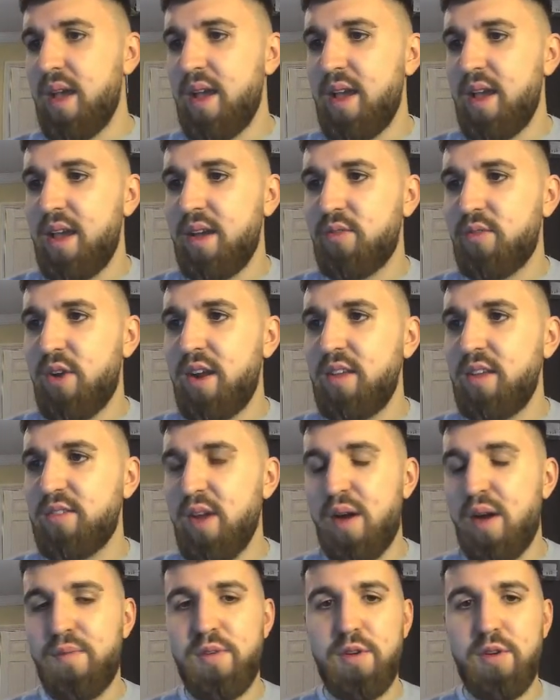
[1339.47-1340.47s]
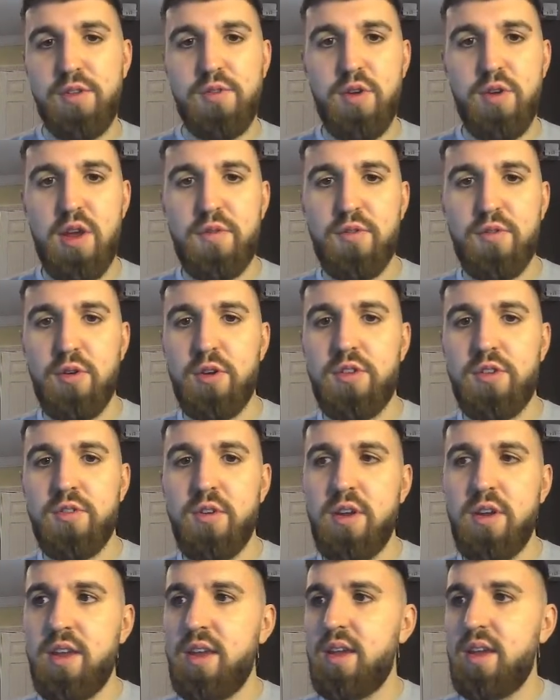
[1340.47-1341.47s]
Right, he's gone for a
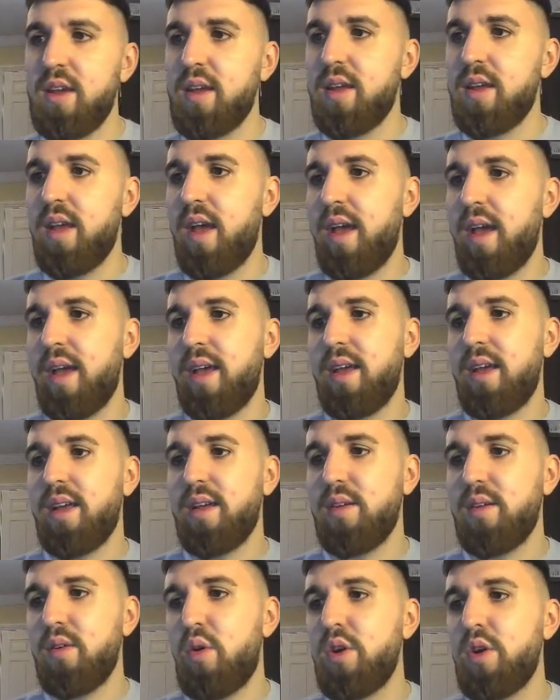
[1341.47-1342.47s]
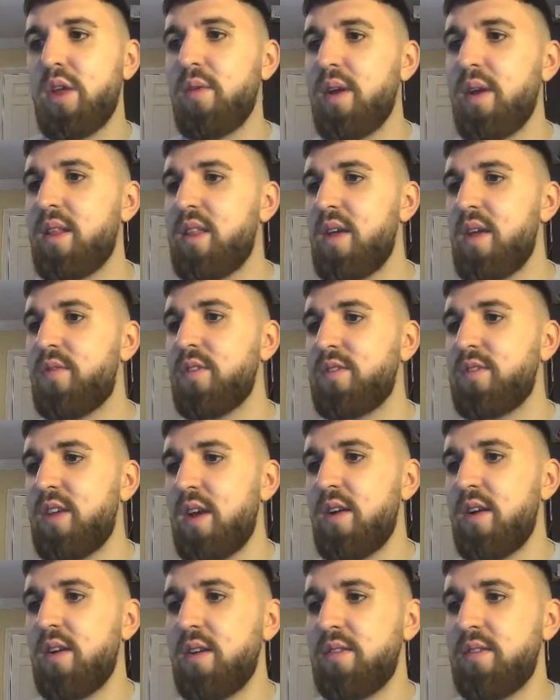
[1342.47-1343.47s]
3-4-3. Only real difference
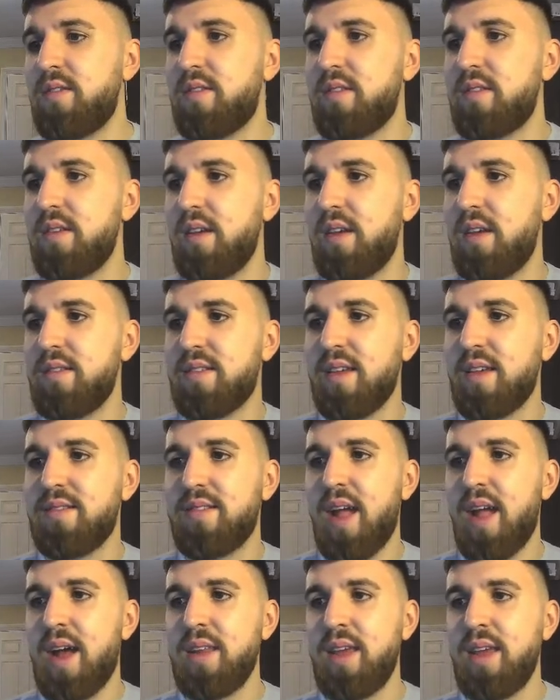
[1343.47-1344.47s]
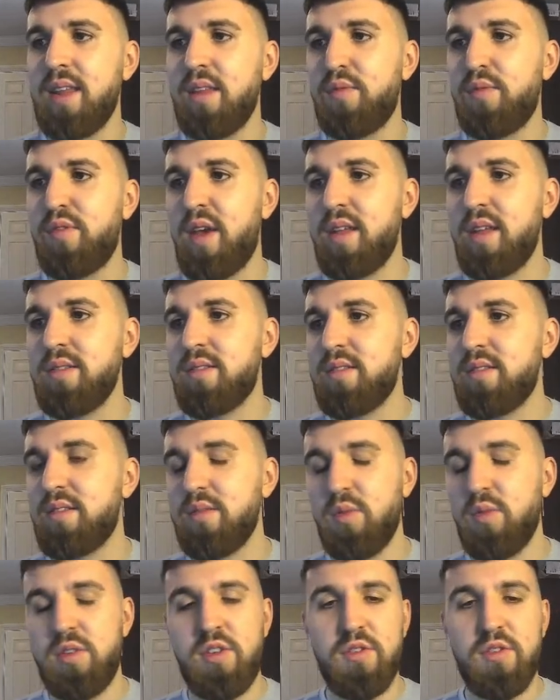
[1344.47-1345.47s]
here is Castagna in defence,
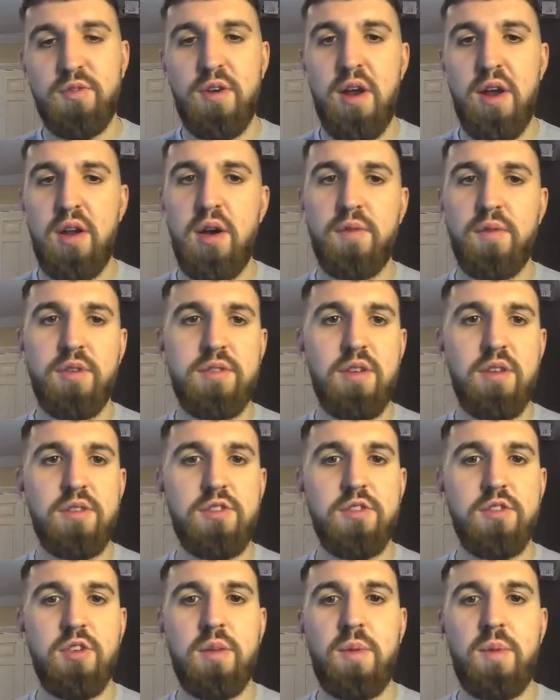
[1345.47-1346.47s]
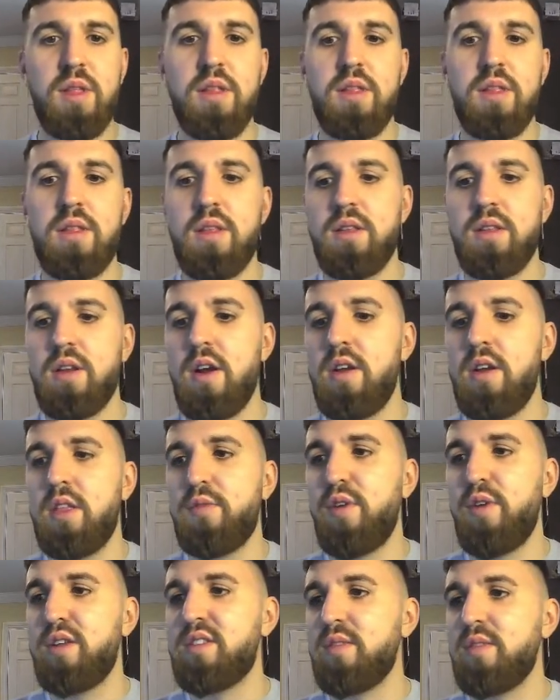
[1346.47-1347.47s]
which is fair enough. It's just going to be the third
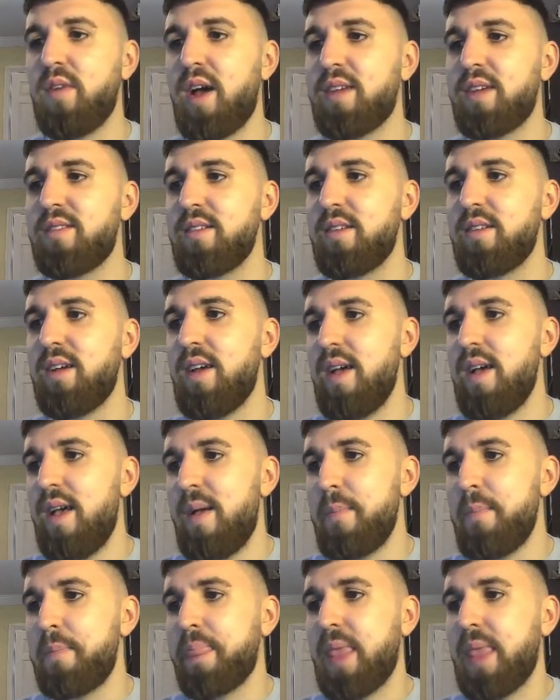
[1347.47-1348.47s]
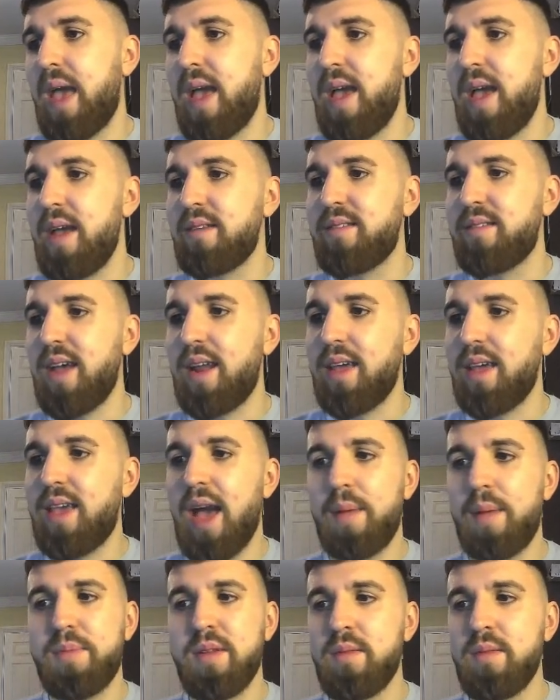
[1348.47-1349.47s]
defensive asset. Salah
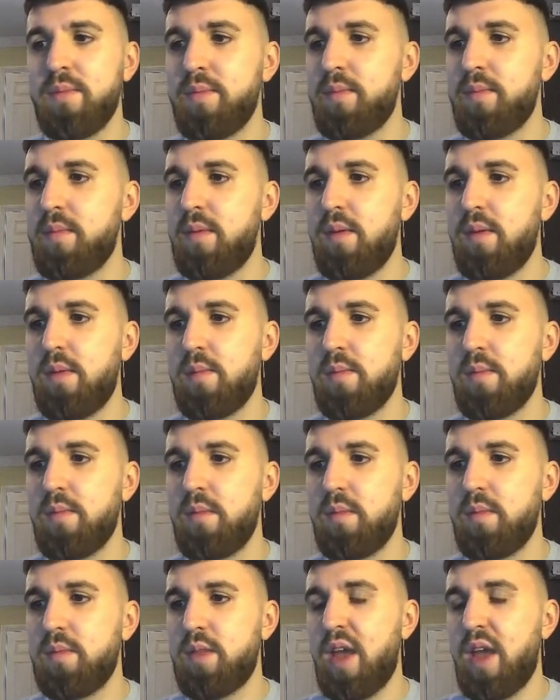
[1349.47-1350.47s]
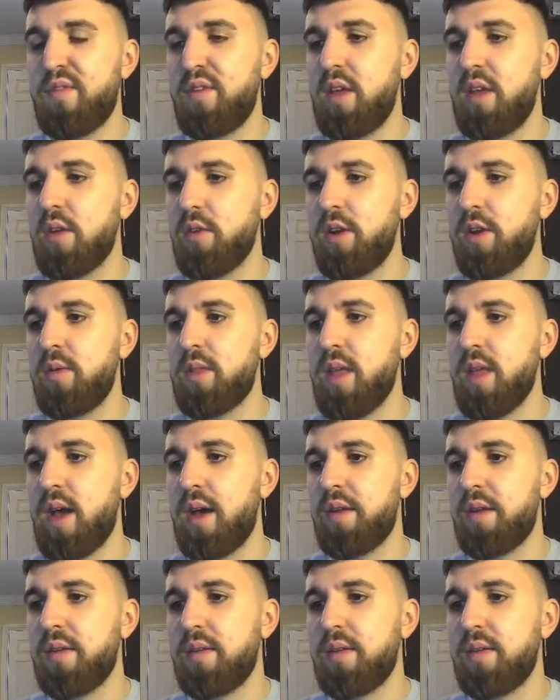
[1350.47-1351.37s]
captain, definitely agree with that.